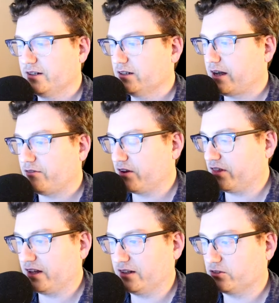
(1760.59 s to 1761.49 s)

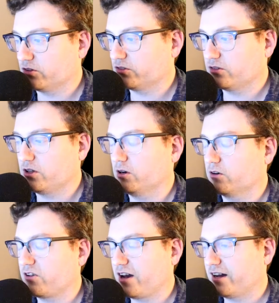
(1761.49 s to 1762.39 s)
everything, just your
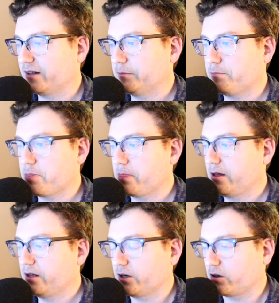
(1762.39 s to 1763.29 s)
time,
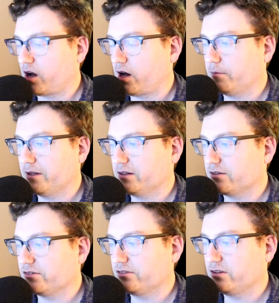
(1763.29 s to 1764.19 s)
your
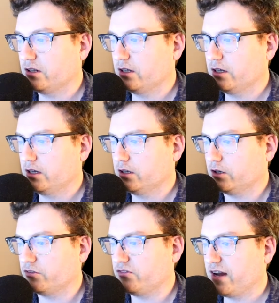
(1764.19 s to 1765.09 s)
comments, your
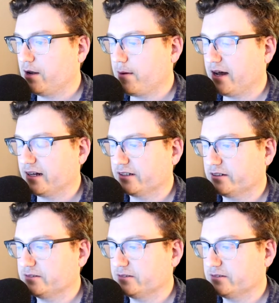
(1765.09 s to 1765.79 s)
feedback.